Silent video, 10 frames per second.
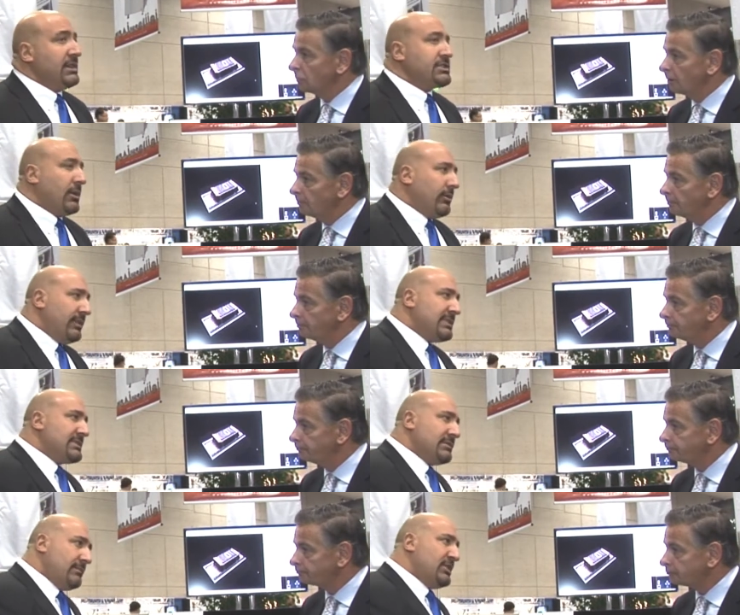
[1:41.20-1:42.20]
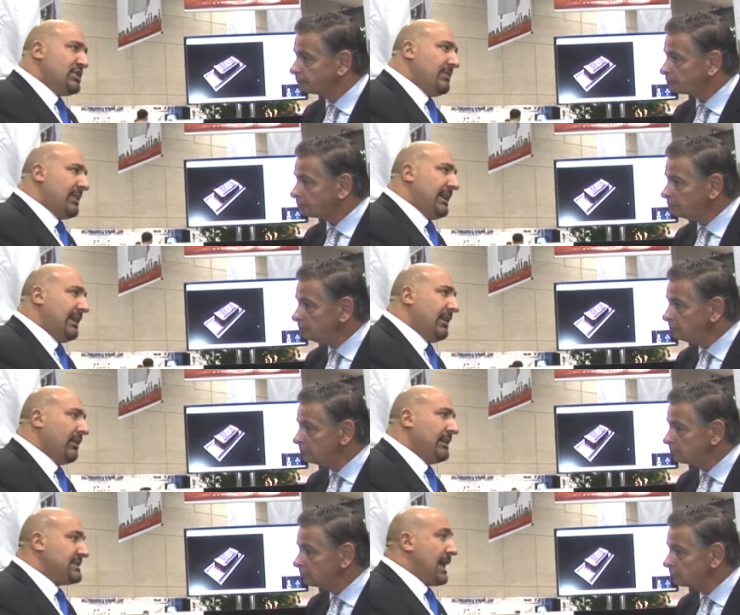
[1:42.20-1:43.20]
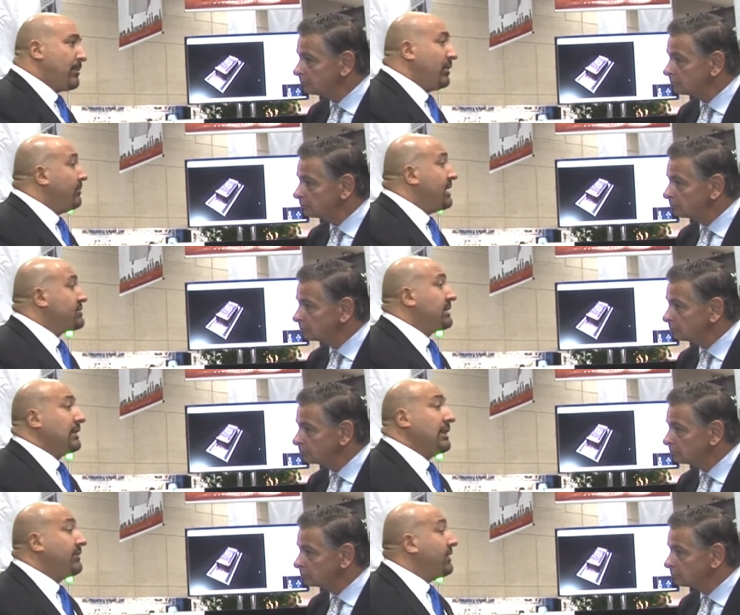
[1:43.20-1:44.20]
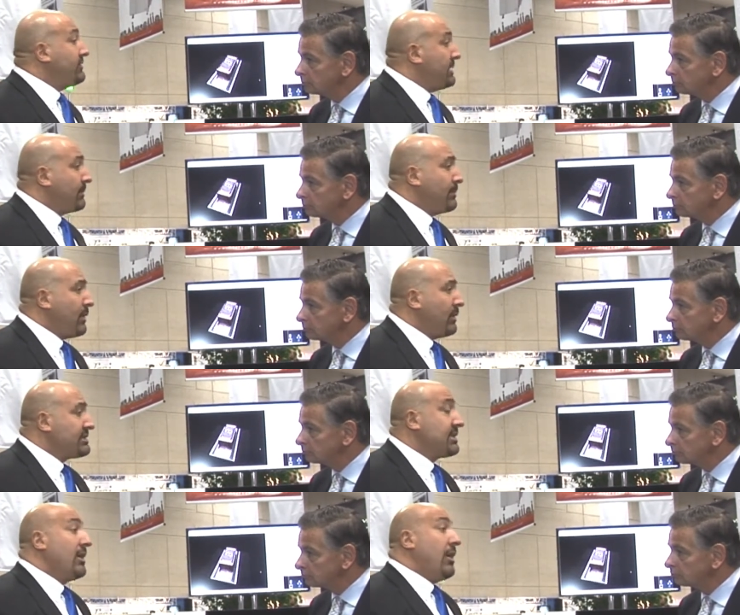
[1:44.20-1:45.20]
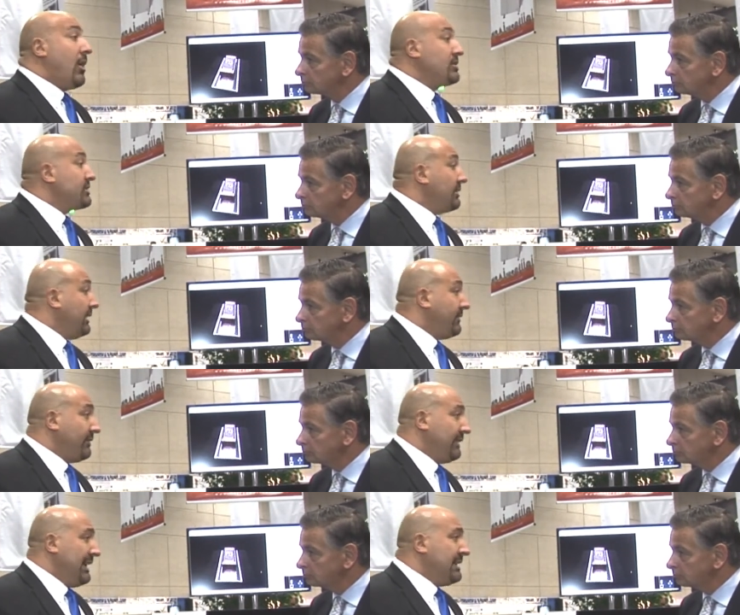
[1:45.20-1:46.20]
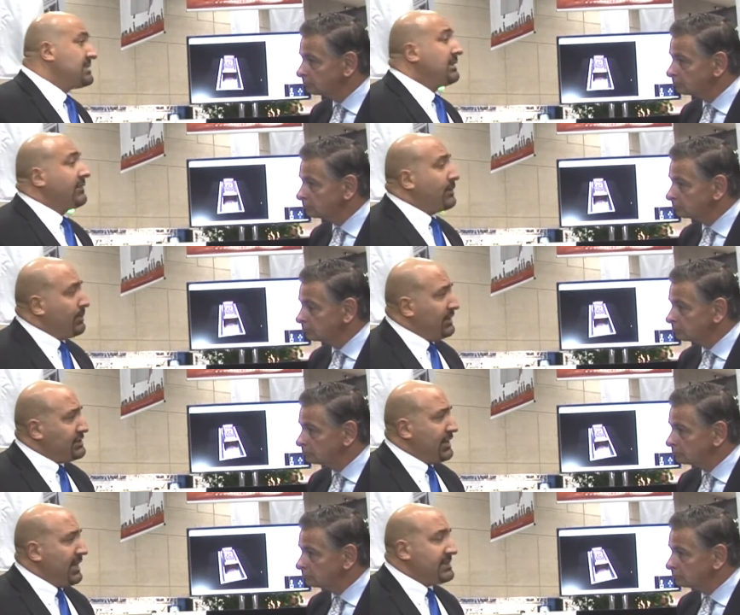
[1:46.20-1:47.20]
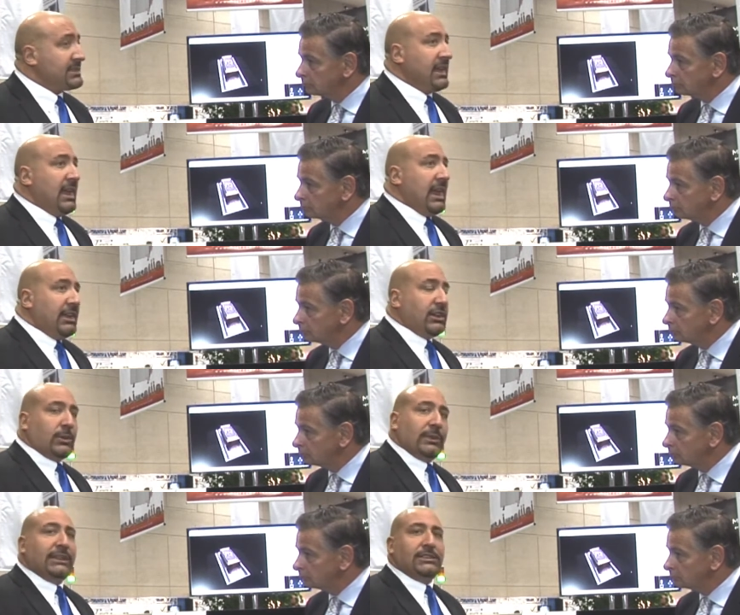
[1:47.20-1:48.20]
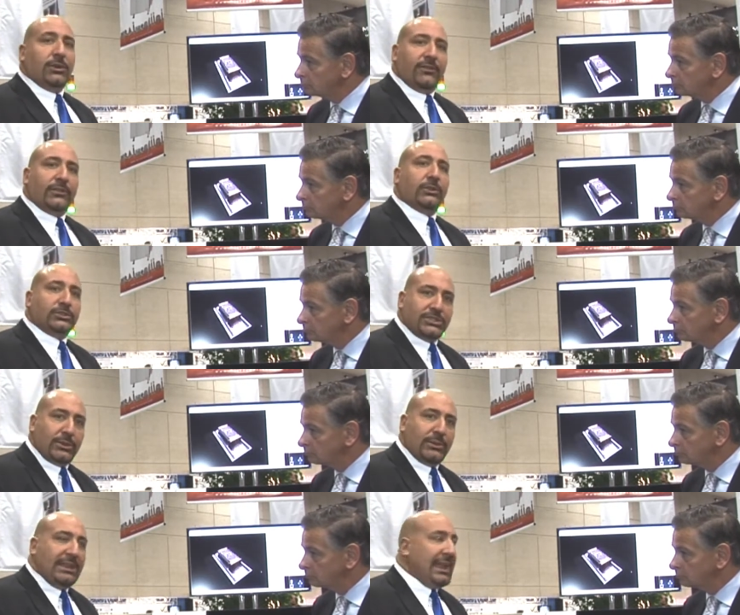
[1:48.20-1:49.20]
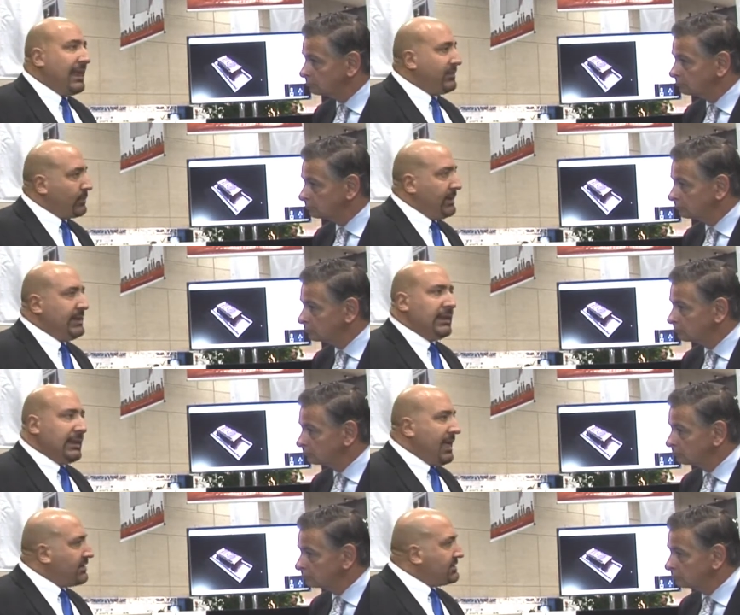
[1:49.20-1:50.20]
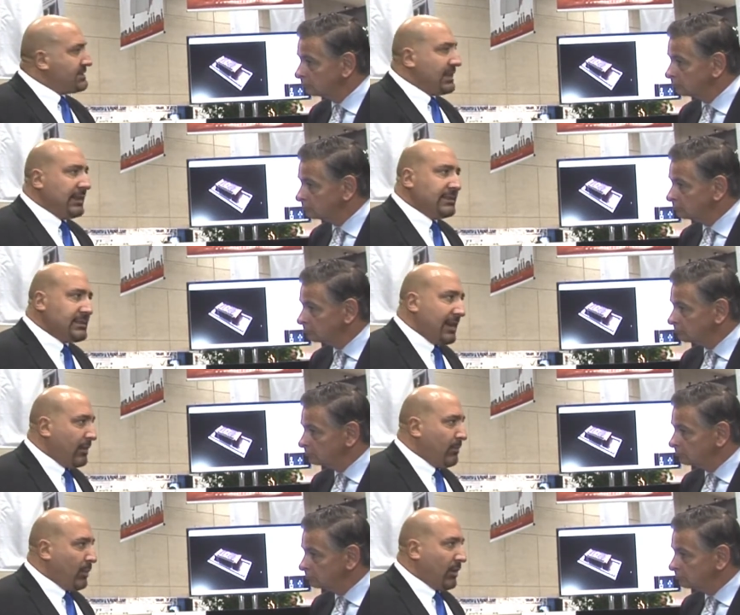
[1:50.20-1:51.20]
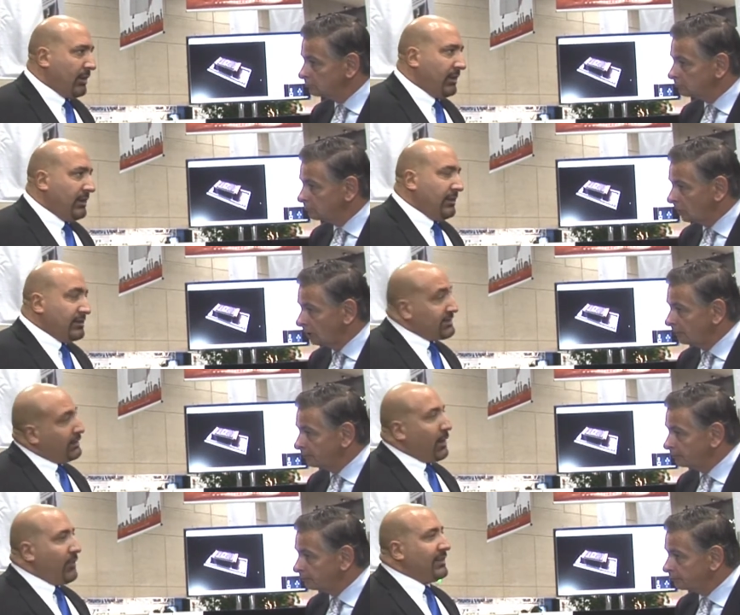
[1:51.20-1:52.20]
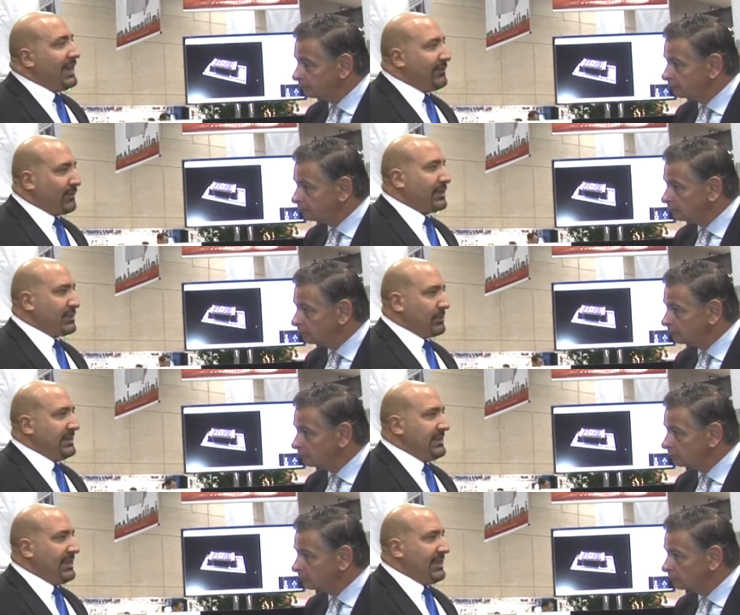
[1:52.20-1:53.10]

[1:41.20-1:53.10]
Speaker 1: Right. So this machine right here is capable of measuring the lift of chip components, also lift of leads, lift of B G As, and you can really do a full two D and three D analysis on the entire board. Right. There's a little overhead for the three